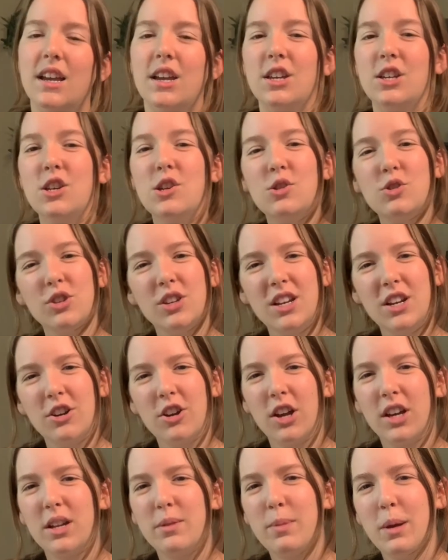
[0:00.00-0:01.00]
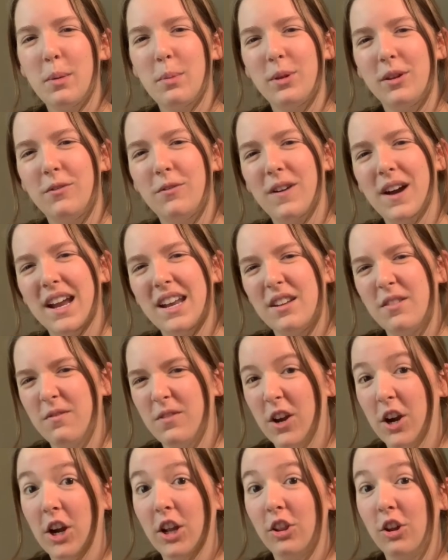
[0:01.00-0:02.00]
Usually you're not going to be able to find a
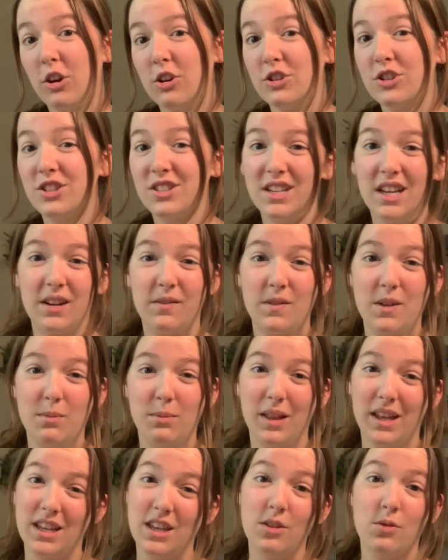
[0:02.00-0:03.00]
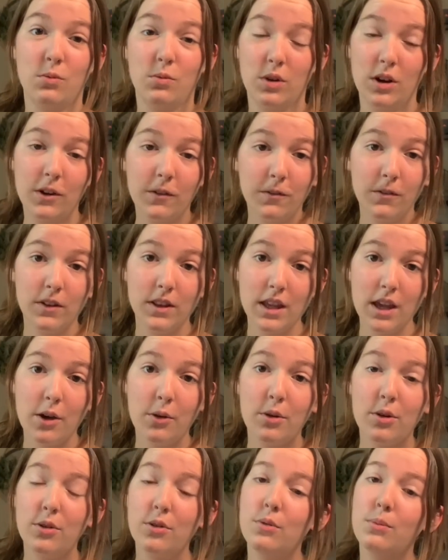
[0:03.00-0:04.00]
very large set of them like you would for the
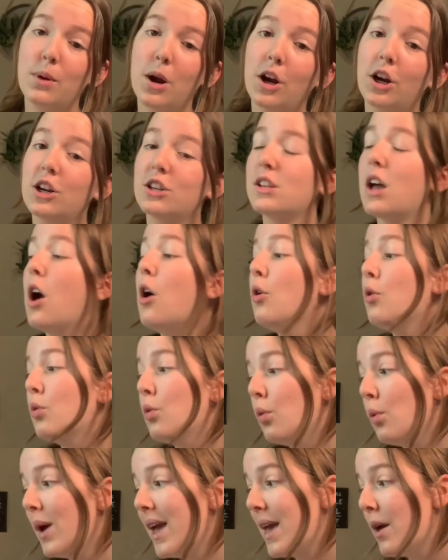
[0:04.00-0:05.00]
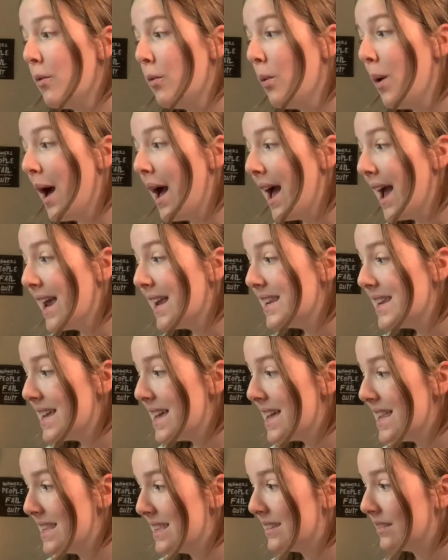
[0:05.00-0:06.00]
Ohuhu marker. Oh, quit
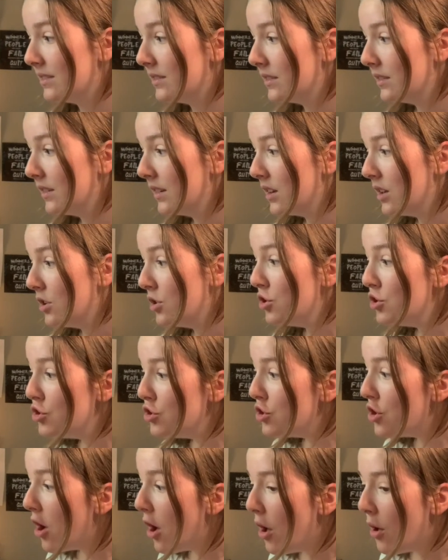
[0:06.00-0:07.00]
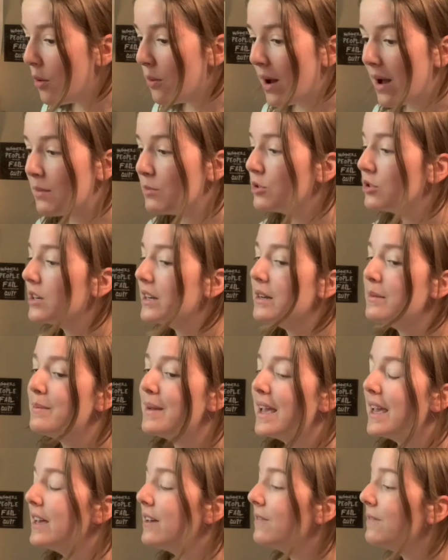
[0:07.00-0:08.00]
whining! No, I'm trying to
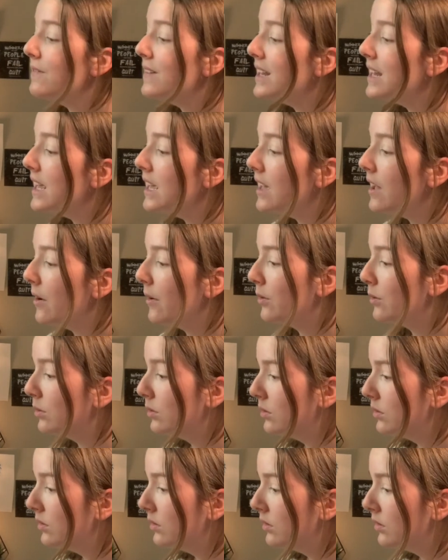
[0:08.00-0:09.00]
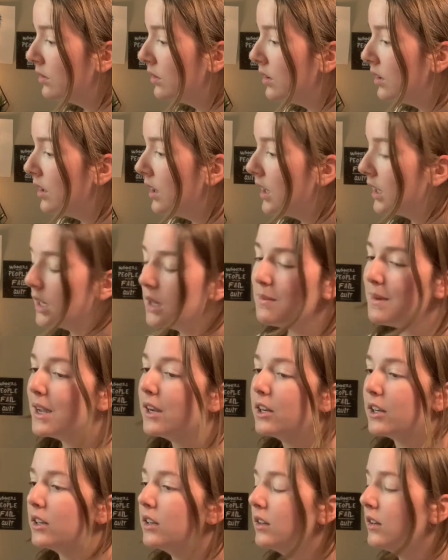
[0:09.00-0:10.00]
make a video. Come
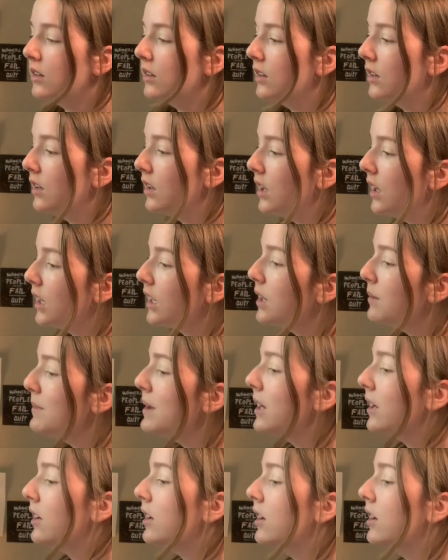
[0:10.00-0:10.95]
here. Come here.